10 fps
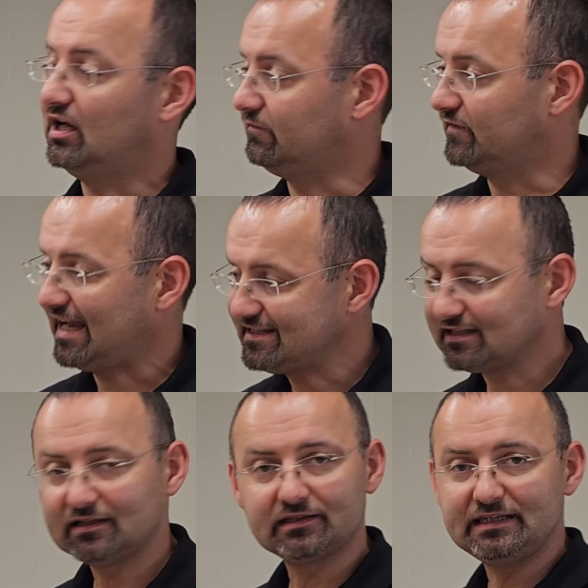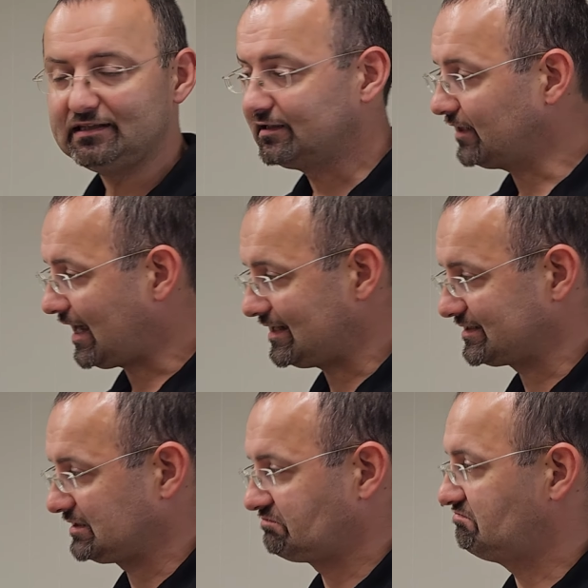have nice and clean
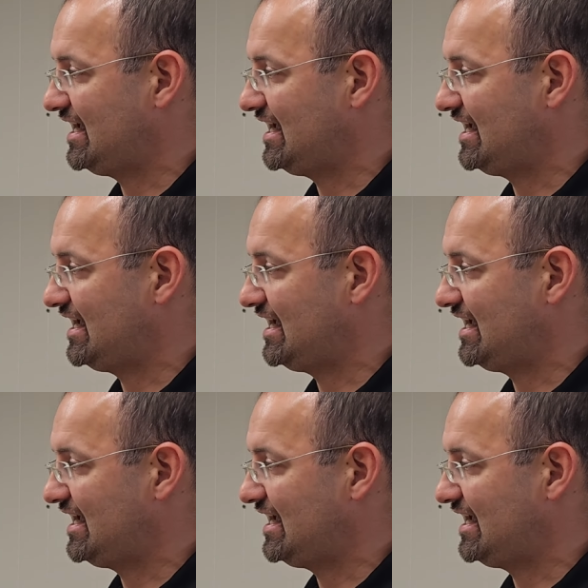glass